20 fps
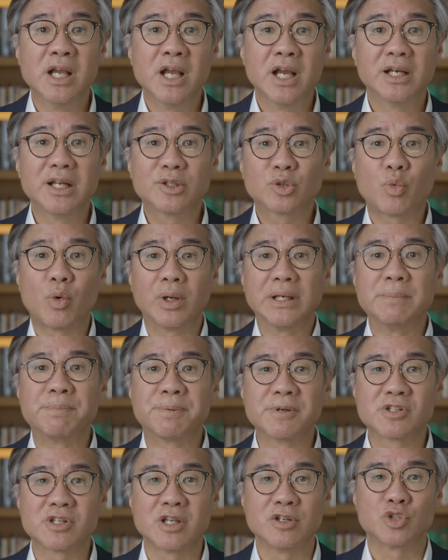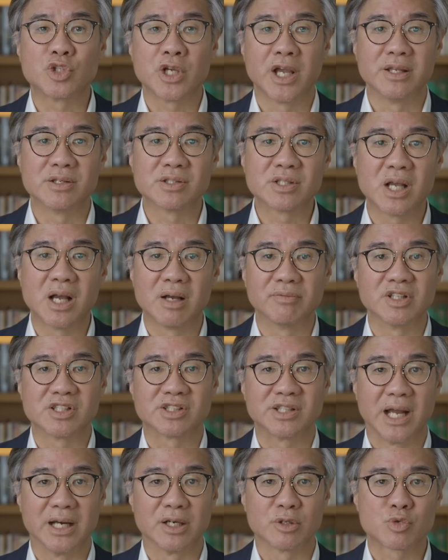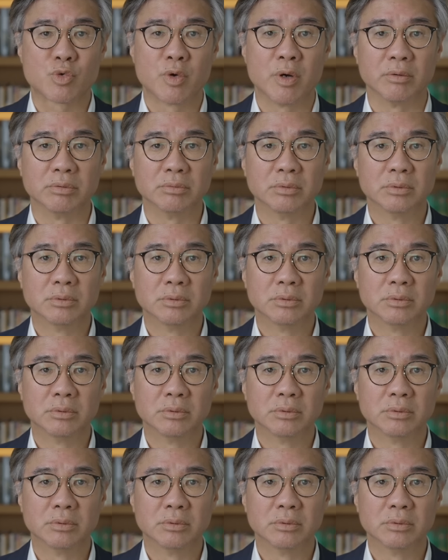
and a 20% chance of the status quo.